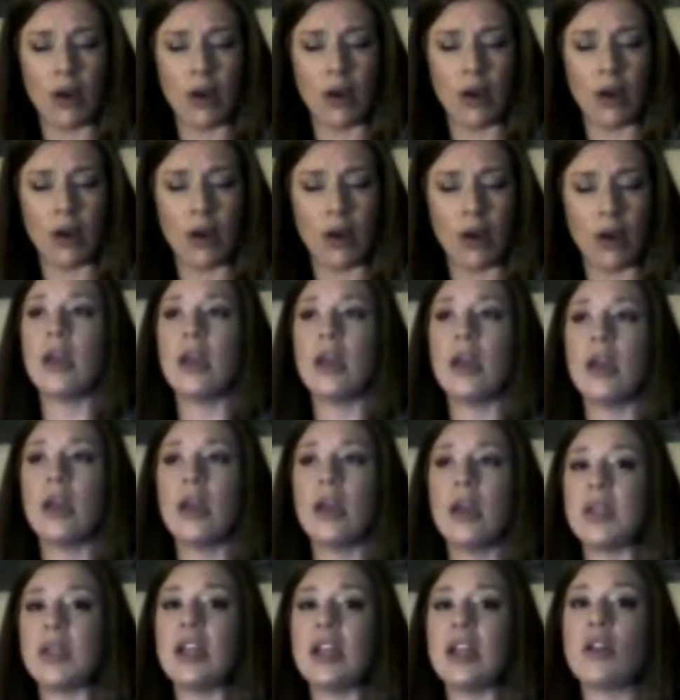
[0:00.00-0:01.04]
Okay. So
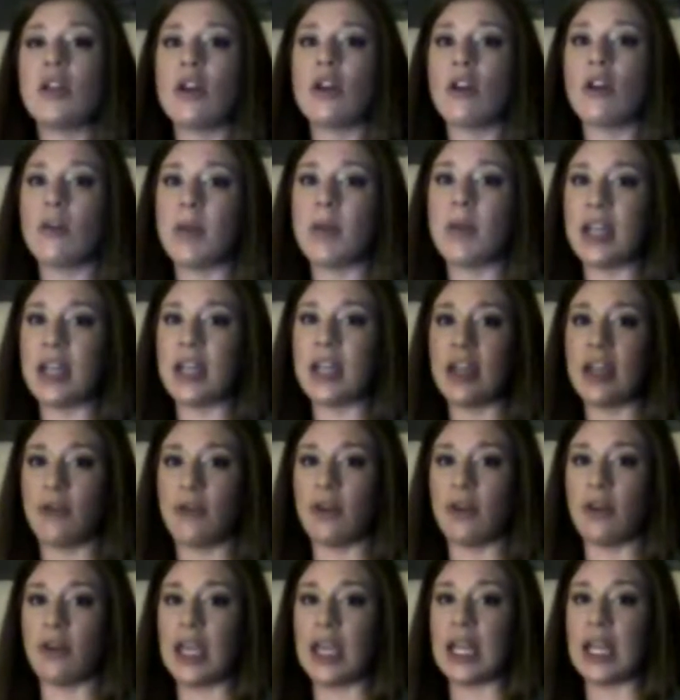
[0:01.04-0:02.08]
I did it a little bit
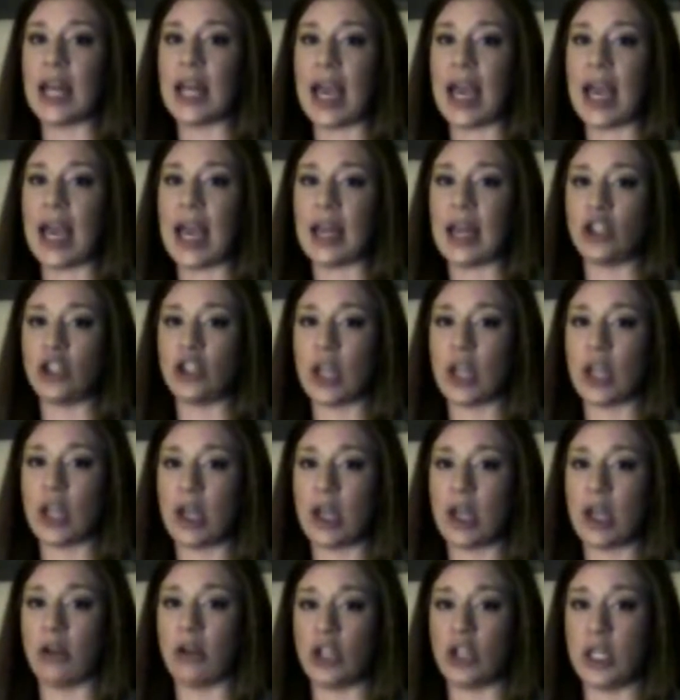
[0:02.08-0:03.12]
differently and added
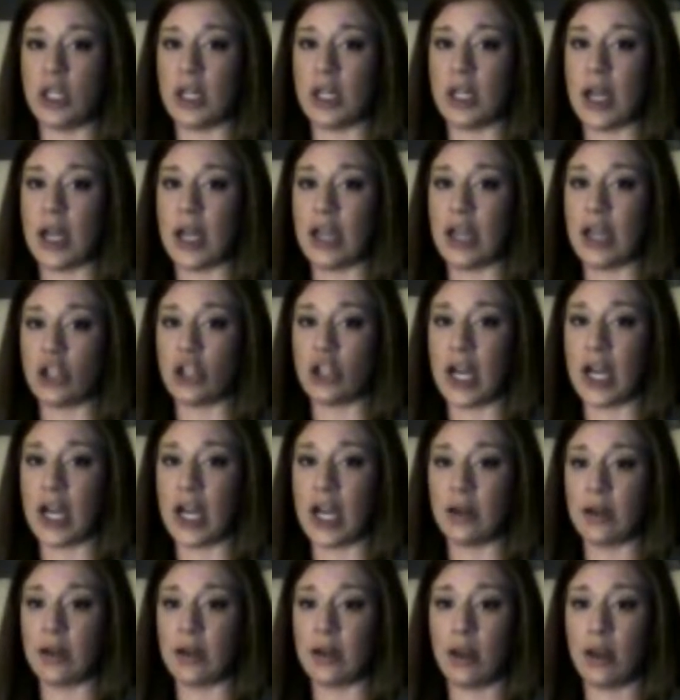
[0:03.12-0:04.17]
Shakeology and Hydrate
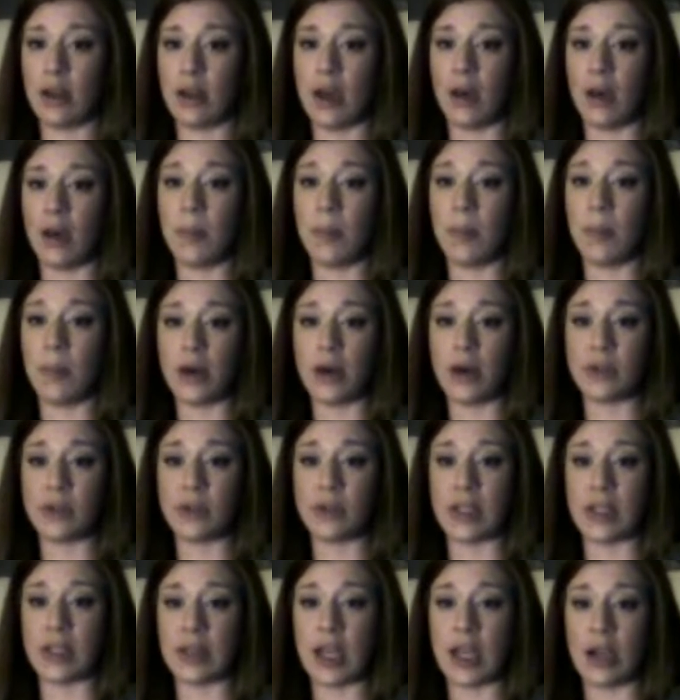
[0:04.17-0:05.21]
posts in
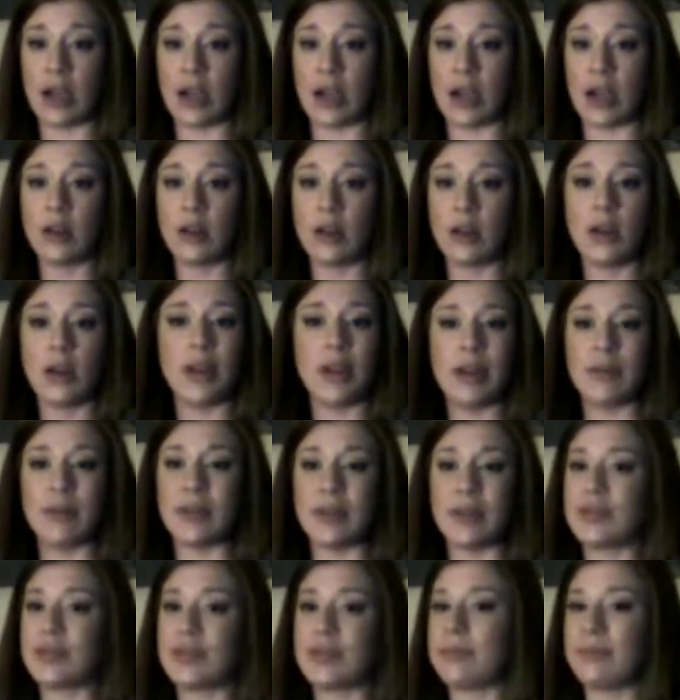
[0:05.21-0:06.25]
there. It
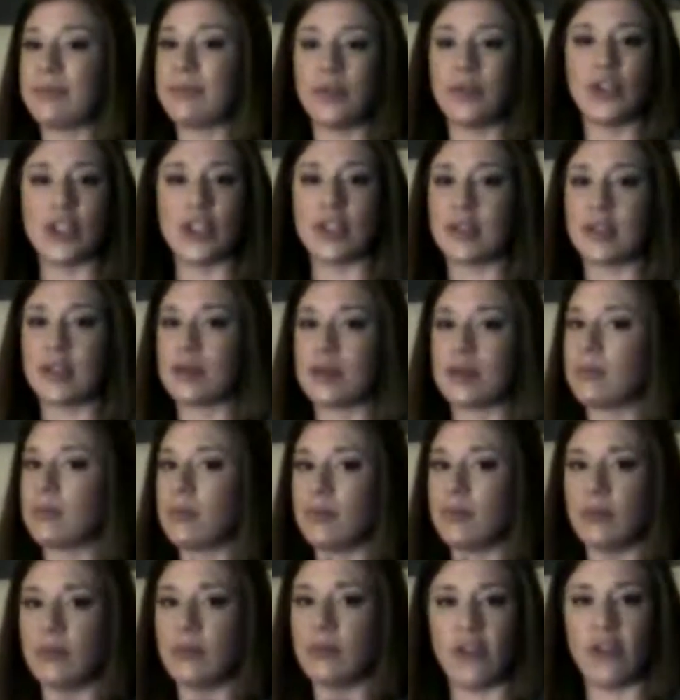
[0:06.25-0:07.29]
was just
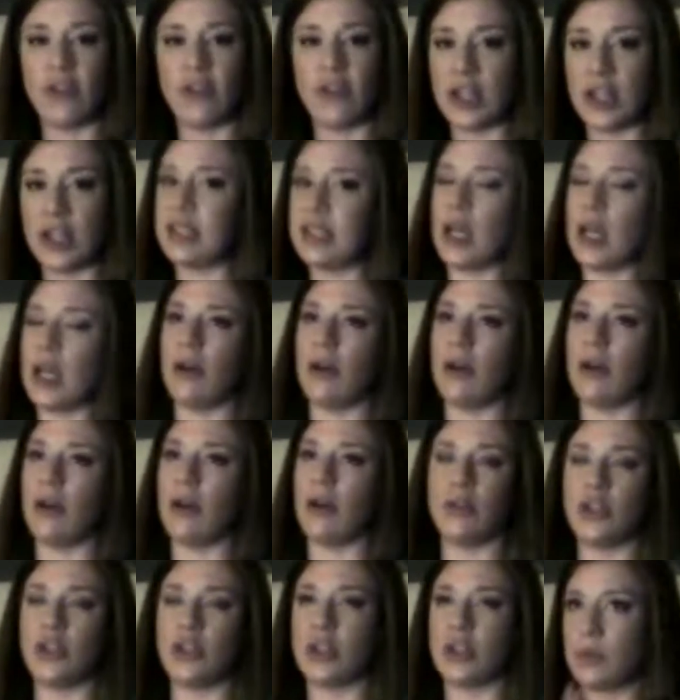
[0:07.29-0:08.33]
very subtle,
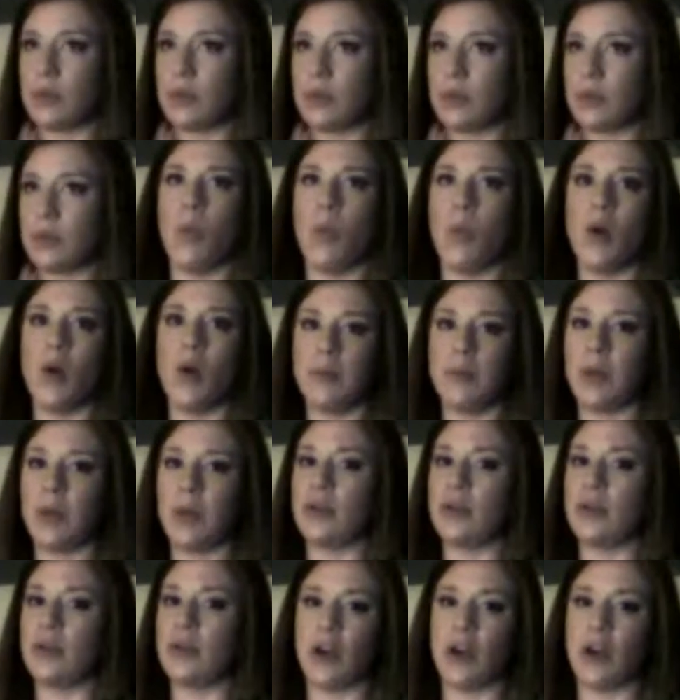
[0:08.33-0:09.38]
just one post for
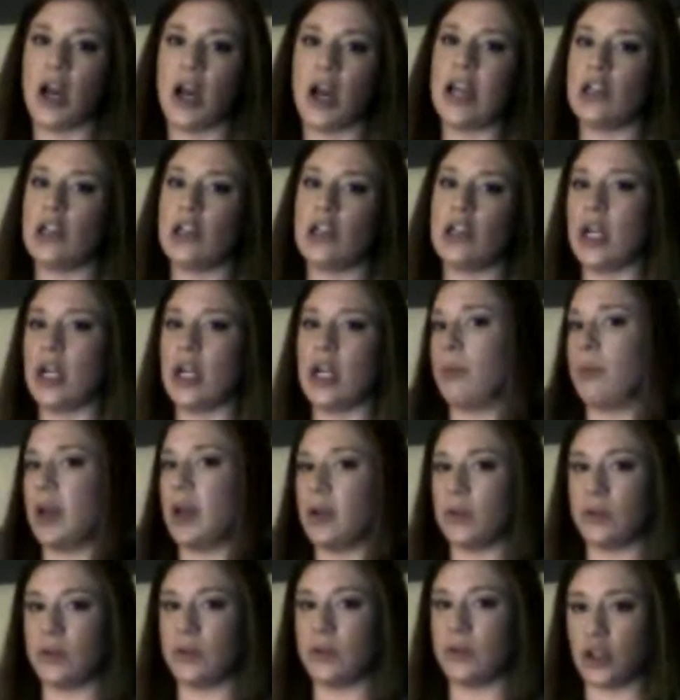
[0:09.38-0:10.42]
Hydrate, one post for
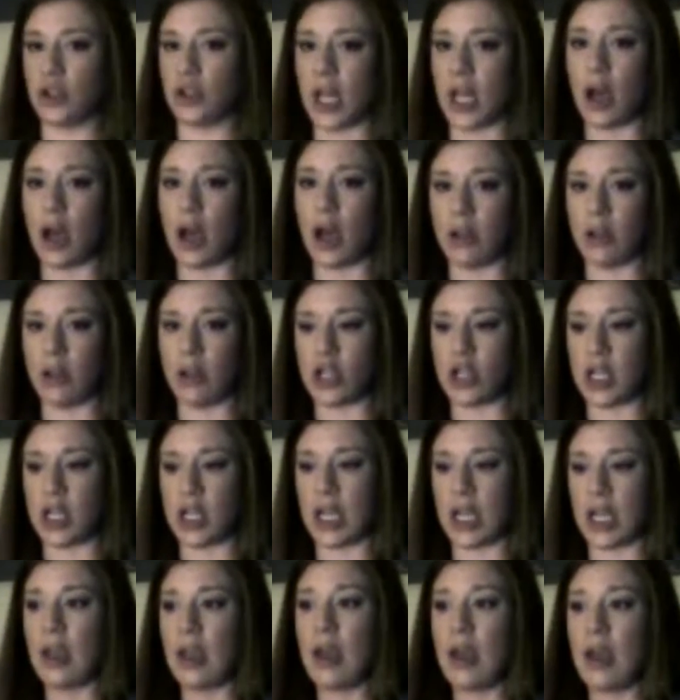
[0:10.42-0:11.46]
Shakeology.
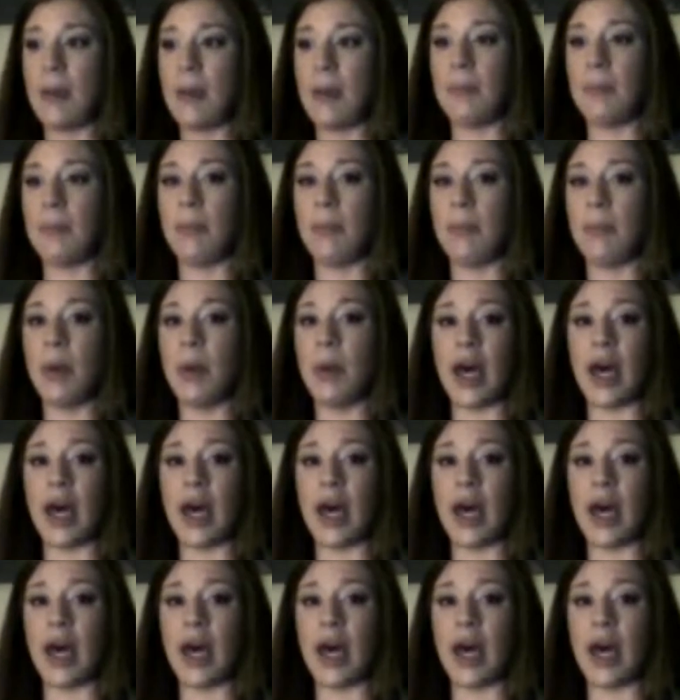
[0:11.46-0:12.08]
But